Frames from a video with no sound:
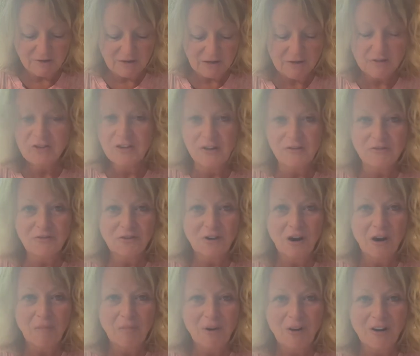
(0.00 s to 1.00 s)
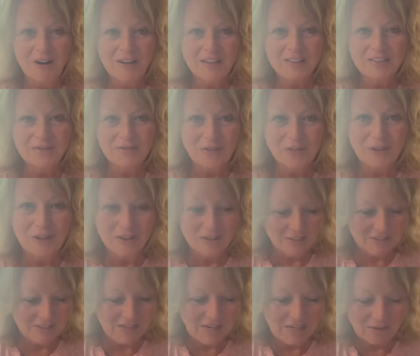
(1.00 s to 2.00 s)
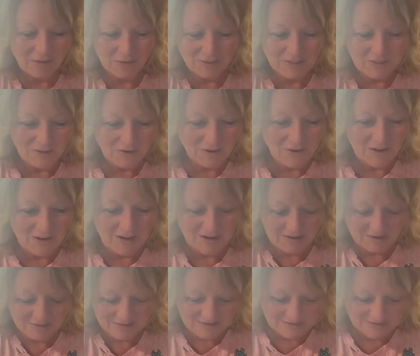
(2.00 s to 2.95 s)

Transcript: use those crock pots for dinners a lot?